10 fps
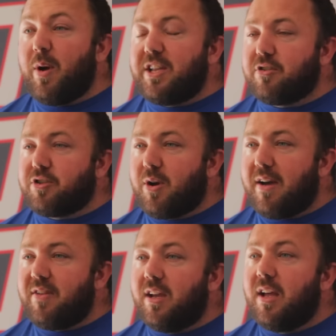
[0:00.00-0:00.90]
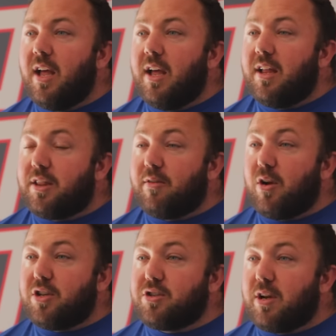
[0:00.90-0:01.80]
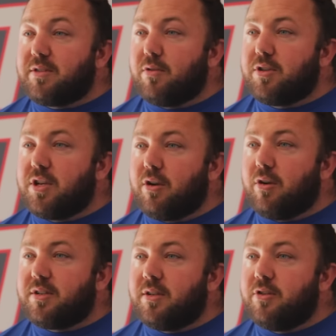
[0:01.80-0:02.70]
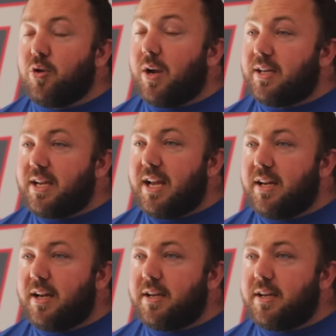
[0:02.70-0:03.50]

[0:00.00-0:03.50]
weights are so heavy that they're very stressful to your joint and tendon